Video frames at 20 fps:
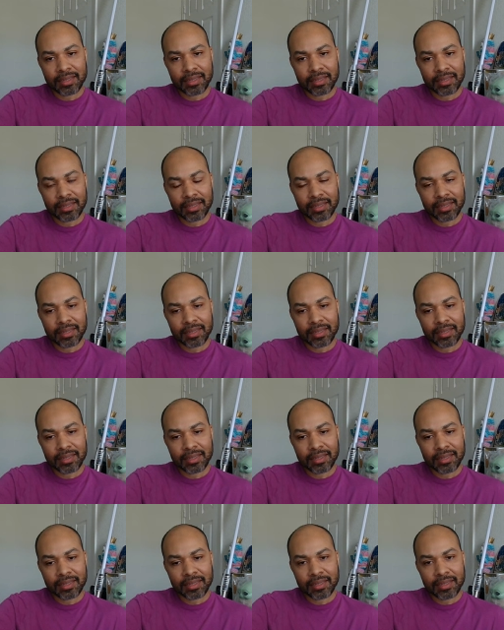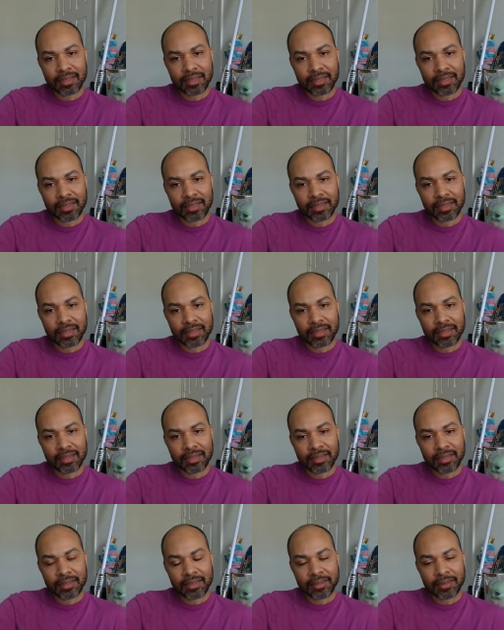
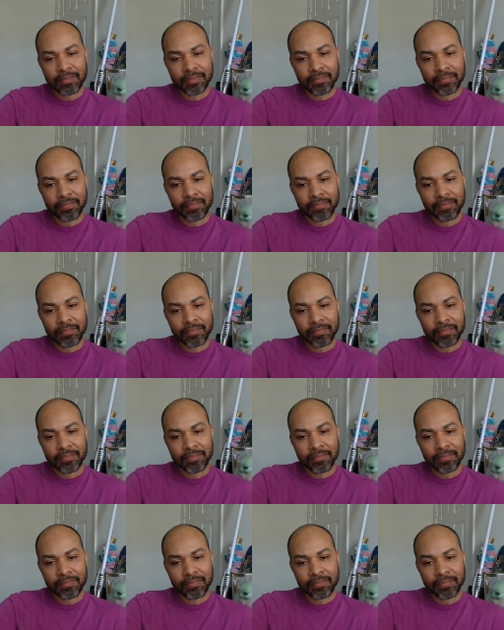No one is speaking in this clip.